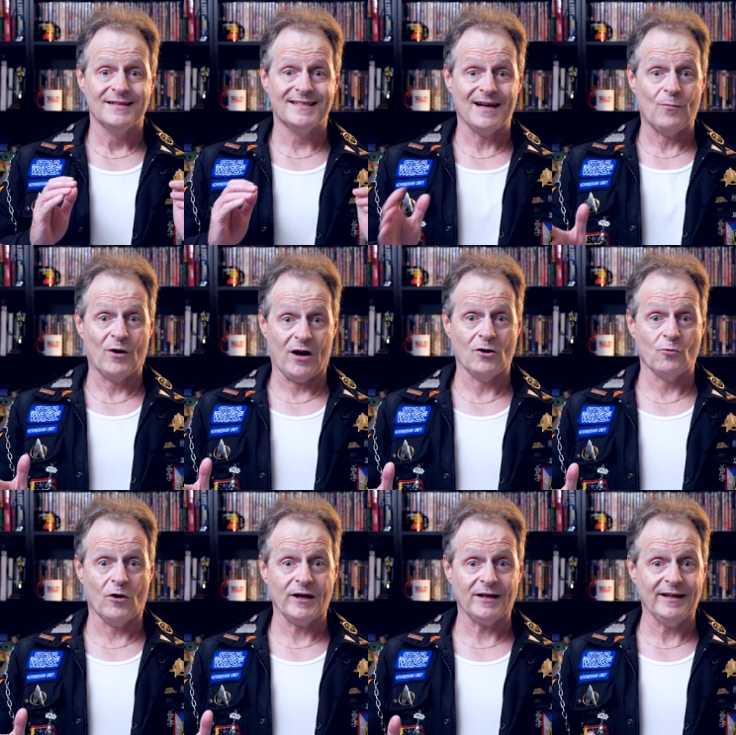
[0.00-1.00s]
Somewhat
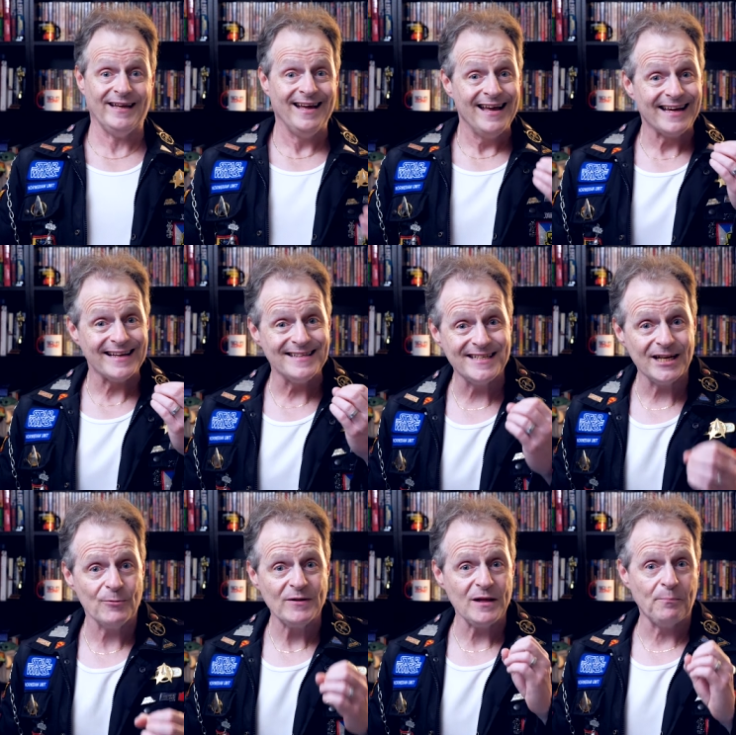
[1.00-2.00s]
ironically,
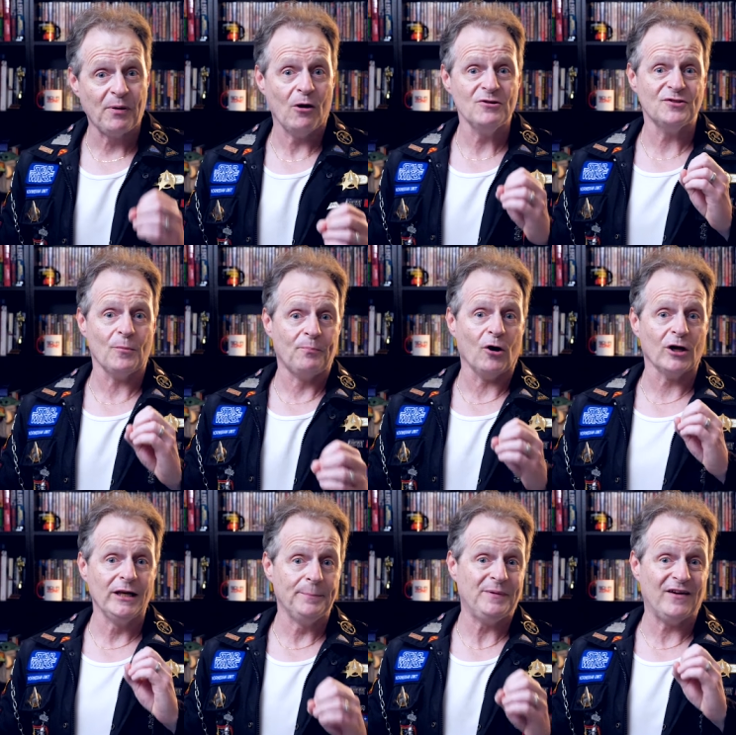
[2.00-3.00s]
considering the post
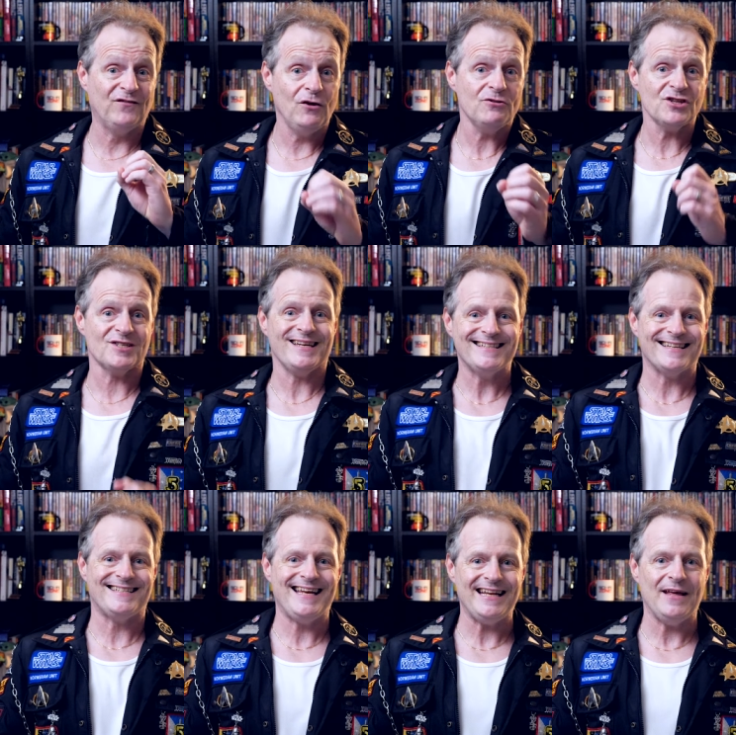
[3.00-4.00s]
apocalyptic future scenes are
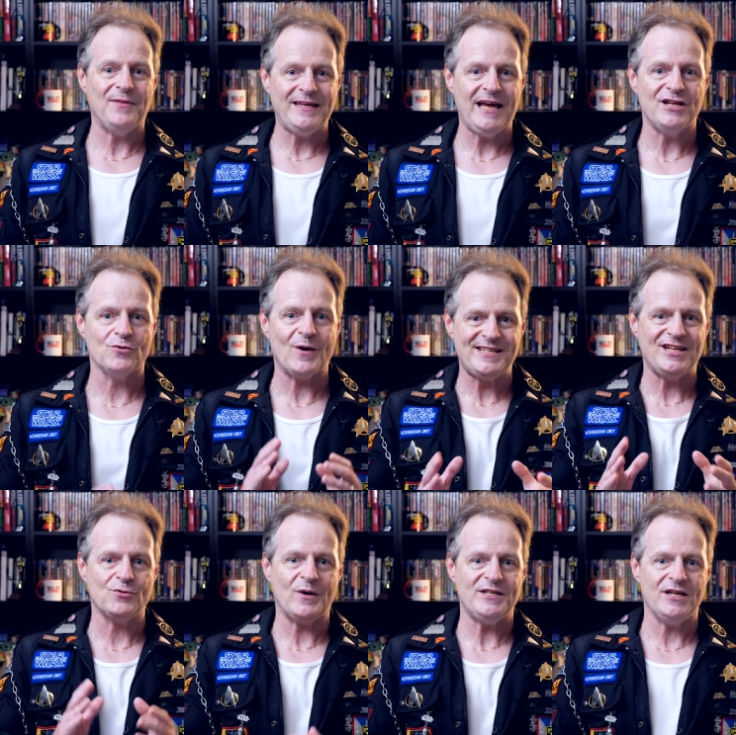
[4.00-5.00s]
set in the year
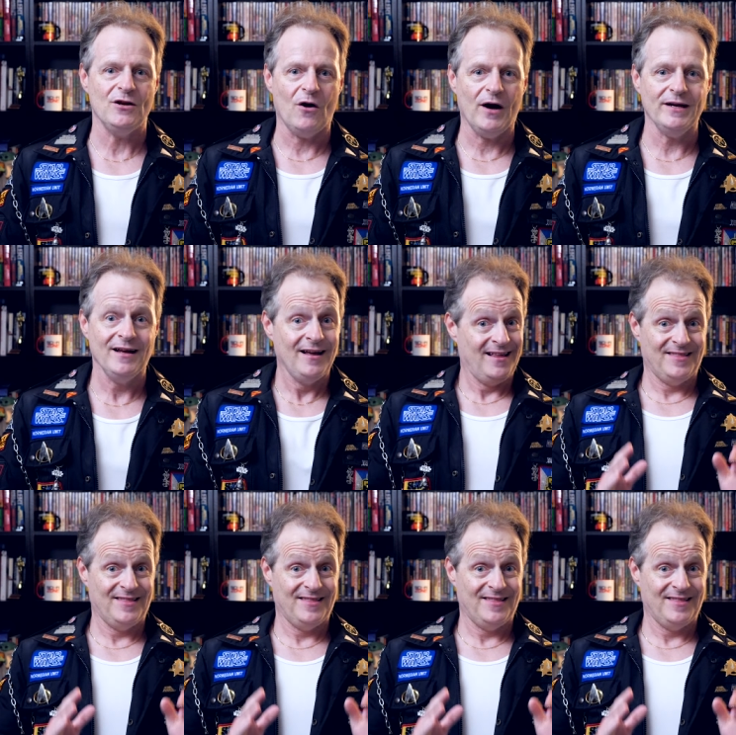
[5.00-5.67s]
2029,